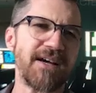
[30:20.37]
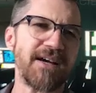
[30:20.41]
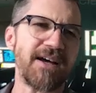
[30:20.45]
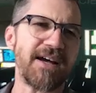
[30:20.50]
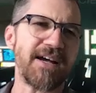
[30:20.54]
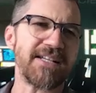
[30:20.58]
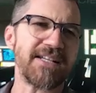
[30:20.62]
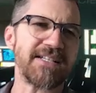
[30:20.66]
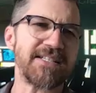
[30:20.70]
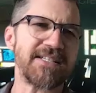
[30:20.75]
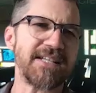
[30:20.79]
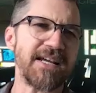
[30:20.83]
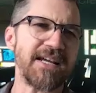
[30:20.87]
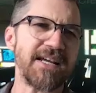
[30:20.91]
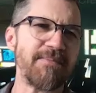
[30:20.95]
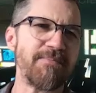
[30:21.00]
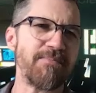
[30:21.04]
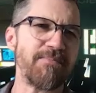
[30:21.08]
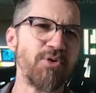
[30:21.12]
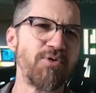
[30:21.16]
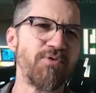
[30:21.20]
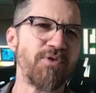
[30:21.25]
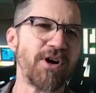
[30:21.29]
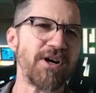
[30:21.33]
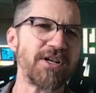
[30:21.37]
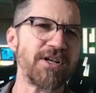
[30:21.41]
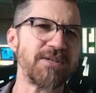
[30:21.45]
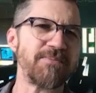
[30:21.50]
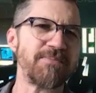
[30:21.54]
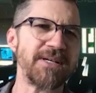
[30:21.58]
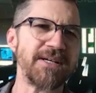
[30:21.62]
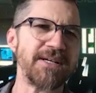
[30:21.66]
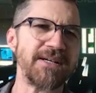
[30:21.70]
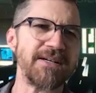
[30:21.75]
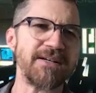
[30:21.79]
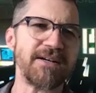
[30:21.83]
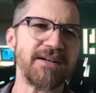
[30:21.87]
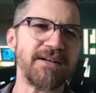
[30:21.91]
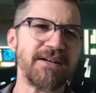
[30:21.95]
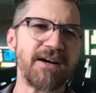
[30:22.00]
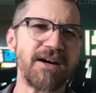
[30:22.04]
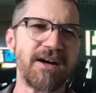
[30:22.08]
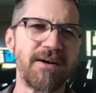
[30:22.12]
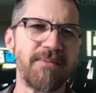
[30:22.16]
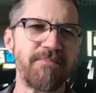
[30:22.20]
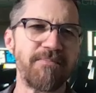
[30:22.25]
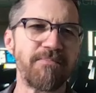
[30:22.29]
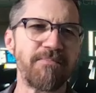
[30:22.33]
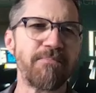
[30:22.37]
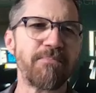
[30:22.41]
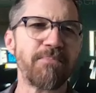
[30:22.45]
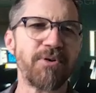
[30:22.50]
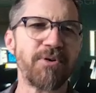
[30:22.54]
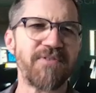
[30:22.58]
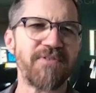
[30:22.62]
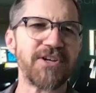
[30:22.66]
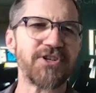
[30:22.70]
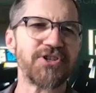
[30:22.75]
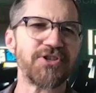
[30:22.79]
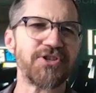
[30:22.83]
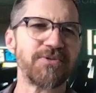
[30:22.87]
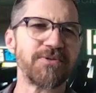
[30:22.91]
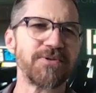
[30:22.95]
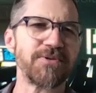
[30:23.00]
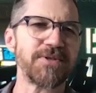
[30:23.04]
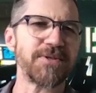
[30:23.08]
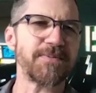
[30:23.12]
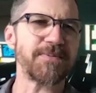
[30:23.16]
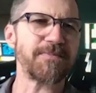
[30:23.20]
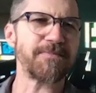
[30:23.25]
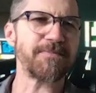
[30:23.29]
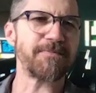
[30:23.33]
as they move on to being professionals.